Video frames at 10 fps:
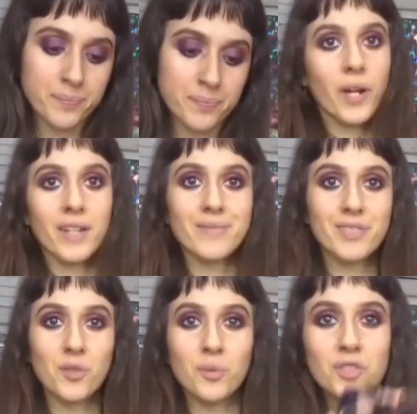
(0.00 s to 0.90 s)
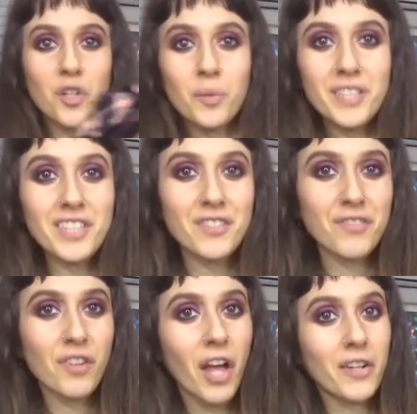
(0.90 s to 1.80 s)
Okay, so we'll start with this
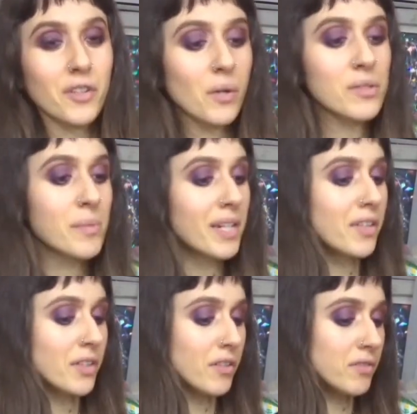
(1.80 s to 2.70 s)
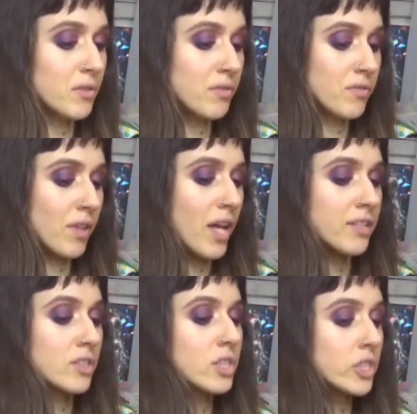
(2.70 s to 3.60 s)
flannel. I was making a few
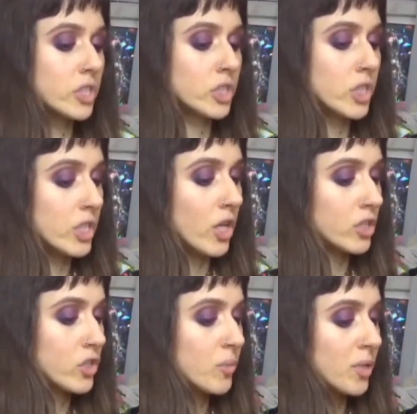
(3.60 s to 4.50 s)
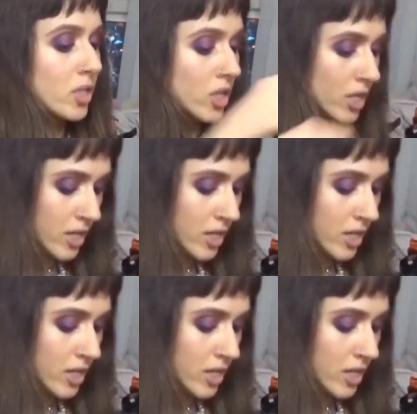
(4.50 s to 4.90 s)
flannels in October.